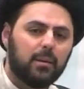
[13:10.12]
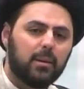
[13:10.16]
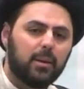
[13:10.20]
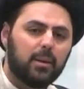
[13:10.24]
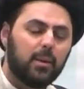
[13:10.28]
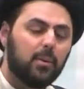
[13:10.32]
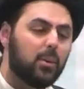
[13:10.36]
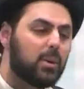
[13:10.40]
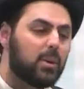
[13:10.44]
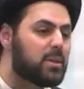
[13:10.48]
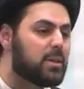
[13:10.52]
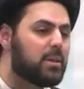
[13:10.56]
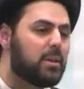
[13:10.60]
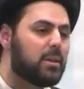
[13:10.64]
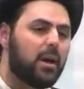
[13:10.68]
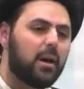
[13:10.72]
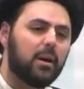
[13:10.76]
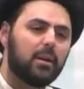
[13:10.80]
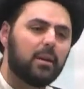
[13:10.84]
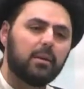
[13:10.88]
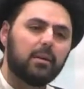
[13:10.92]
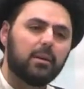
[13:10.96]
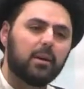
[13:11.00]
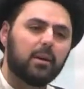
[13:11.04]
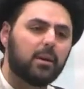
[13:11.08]
He was not
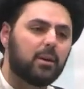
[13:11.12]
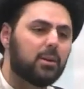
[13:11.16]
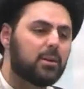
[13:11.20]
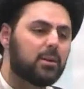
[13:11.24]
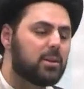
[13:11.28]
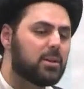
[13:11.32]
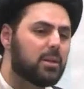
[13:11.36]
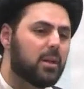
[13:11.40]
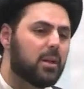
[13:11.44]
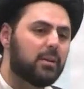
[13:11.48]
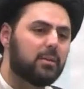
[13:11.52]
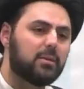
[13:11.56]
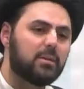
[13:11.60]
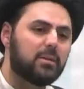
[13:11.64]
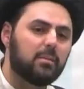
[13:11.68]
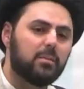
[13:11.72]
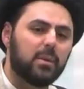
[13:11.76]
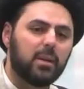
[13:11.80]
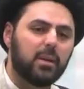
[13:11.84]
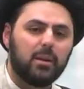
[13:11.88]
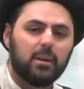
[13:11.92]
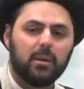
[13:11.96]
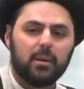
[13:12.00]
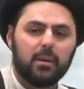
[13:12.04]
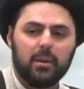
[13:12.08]
a good son to
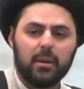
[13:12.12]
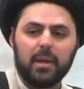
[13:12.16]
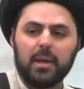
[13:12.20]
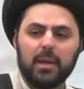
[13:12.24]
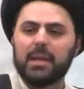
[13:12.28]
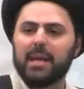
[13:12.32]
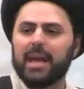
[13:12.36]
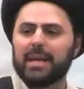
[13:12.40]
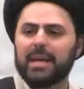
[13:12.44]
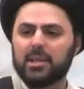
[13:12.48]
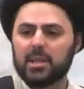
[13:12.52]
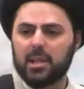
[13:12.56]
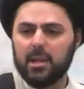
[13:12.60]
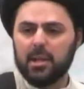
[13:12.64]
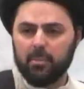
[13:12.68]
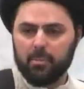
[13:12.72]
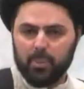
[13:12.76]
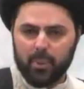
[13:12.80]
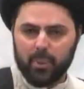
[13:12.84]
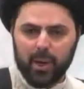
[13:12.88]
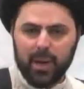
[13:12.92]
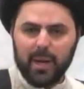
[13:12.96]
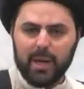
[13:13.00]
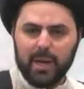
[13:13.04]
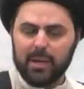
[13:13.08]
me. Yes, he
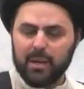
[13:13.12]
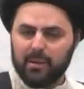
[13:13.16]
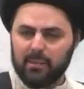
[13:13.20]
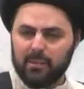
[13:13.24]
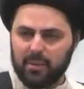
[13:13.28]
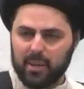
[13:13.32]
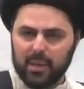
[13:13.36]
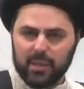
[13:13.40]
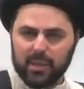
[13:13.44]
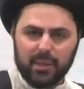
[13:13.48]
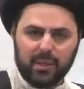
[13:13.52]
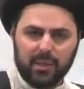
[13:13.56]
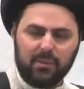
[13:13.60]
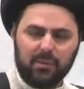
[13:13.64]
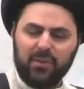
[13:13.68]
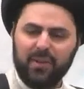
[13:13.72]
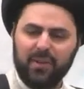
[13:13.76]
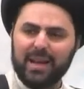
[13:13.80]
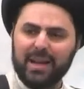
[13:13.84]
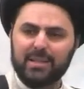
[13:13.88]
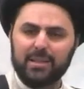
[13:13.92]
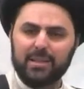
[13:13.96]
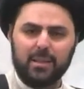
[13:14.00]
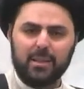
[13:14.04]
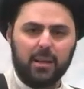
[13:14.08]
prayed and he did
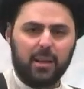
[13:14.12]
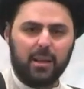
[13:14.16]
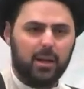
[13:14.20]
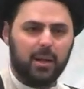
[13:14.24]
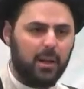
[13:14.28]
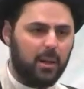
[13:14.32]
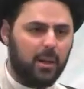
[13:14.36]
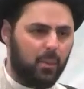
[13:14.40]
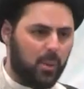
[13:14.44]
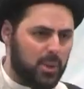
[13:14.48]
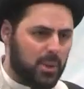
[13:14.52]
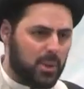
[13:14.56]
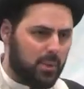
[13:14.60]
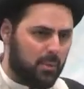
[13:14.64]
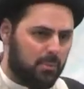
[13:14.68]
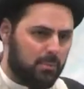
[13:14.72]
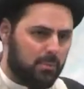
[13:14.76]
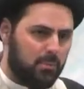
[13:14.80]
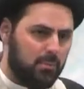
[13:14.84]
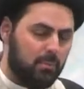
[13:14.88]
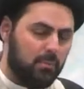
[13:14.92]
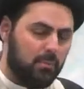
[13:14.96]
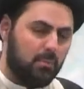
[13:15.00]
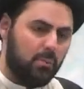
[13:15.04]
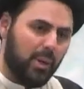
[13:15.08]
fasting and he was a
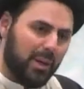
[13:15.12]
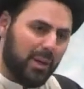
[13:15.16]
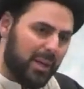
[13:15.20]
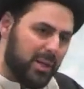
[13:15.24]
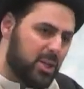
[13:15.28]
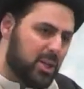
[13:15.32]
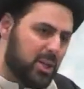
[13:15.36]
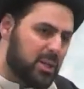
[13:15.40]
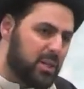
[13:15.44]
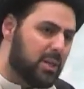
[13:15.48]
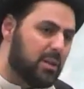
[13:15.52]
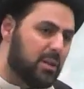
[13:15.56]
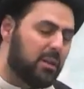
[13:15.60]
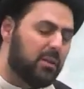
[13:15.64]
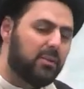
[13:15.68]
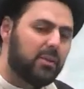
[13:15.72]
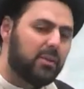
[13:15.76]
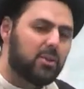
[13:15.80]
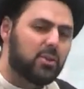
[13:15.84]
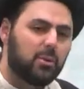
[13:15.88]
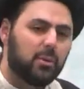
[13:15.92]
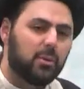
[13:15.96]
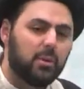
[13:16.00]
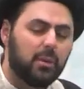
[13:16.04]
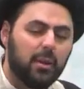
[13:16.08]
religious
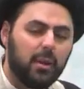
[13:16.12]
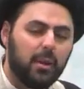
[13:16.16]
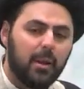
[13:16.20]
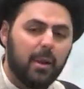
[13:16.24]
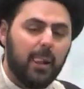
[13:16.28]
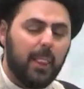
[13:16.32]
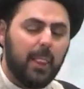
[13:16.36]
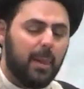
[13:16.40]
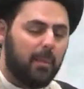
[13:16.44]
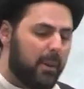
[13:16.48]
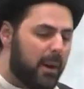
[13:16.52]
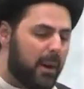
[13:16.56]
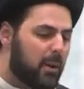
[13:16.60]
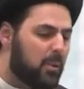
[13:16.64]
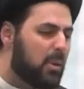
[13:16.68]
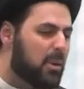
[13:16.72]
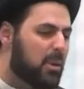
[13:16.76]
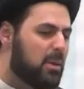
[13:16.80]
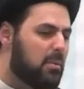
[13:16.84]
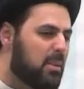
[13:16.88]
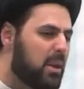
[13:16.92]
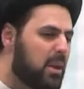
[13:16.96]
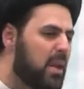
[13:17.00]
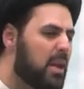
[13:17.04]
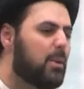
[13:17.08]
individual, but
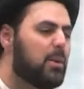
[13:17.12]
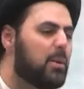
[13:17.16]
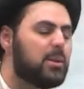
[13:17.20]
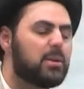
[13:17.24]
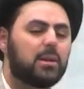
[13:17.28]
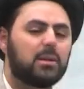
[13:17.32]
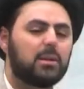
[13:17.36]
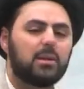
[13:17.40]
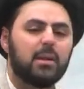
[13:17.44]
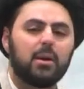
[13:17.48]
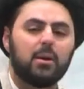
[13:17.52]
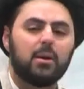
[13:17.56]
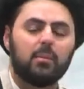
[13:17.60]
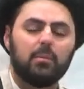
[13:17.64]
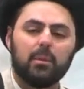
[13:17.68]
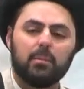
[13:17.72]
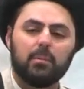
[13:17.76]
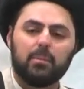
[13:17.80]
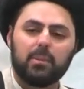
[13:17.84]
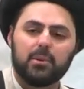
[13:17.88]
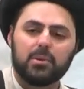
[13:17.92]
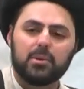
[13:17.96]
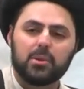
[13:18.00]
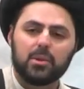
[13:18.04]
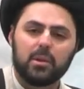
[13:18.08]
with me he was a terrible
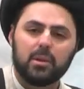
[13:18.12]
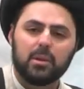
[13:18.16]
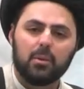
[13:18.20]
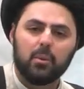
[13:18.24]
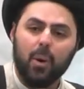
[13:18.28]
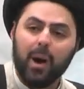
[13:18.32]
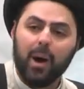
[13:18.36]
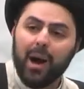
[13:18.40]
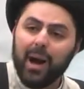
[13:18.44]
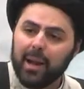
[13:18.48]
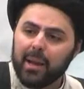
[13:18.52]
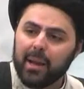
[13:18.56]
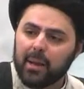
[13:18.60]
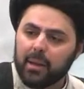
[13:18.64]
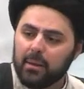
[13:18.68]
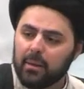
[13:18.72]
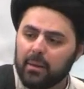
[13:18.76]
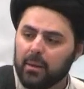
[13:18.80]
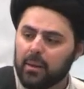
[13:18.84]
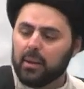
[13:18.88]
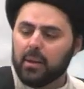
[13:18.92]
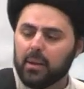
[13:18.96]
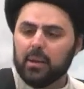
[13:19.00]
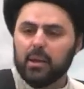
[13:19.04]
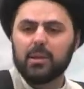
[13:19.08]
person. Why?
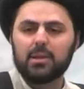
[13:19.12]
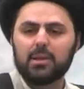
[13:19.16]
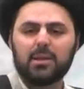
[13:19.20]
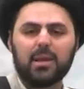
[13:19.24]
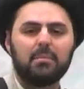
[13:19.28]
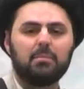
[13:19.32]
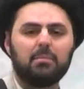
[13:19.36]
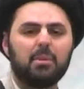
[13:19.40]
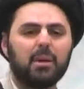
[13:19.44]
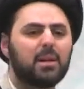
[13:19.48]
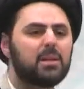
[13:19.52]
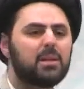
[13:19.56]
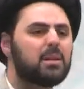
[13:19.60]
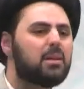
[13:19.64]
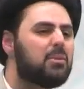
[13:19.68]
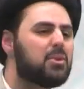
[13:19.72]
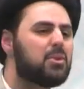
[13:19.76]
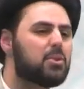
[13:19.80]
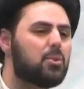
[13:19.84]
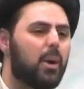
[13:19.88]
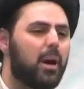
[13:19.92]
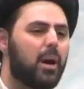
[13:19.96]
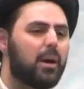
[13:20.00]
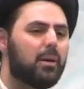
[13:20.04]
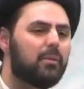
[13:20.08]
He said, because of
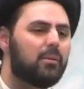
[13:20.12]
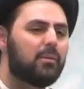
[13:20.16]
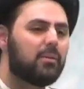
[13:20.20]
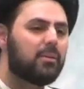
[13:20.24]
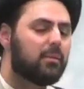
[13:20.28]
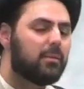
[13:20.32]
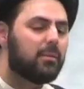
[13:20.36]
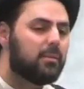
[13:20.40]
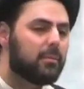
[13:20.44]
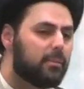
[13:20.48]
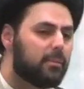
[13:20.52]
his wife.